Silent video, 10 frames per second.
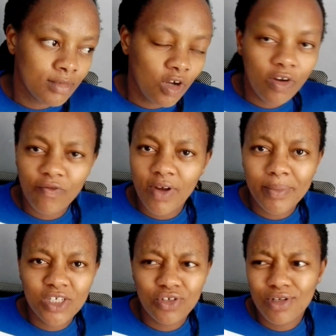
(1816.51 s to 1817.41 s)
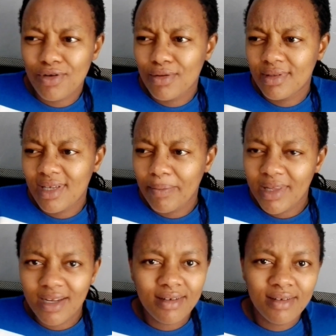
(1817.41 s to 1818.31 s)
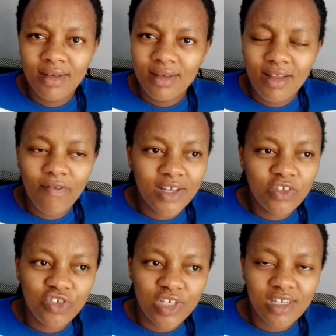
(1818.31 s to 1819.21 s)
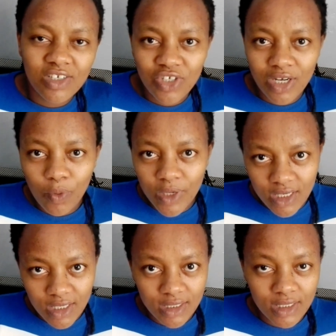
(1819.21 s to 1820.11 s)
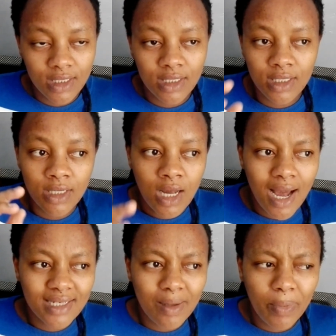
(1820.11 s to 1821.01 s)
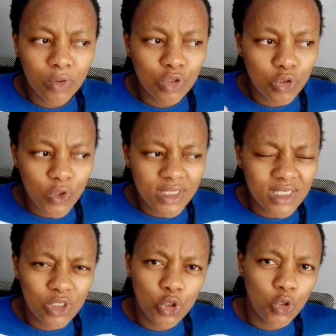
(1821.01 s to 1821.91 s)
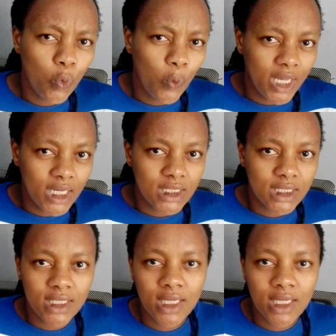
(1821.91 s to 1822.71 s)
confirmation or something, the first gender check we did at about 22 weeks,